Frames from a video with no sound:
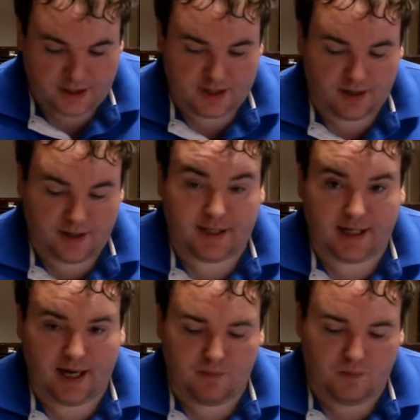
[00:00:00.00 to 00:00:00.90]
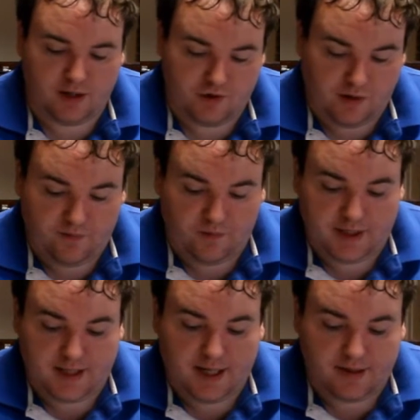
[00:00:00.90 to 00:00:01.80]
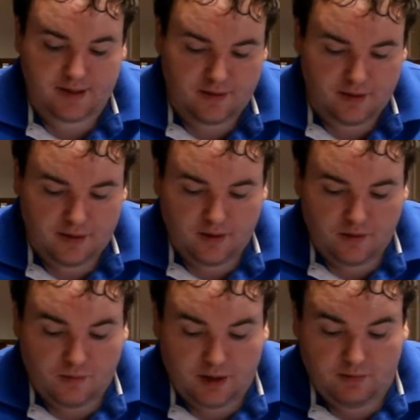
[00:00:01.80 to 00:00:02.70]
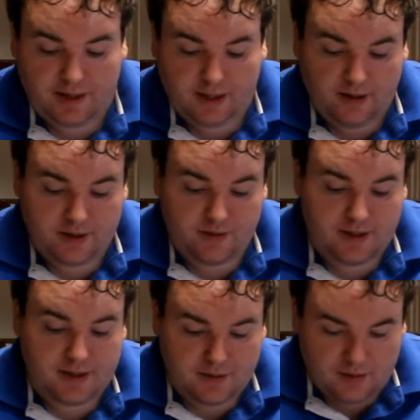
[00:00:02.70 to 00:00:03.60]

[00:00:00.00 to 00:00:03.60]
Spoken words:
side of the cab where the driver would sit, where the regulator is.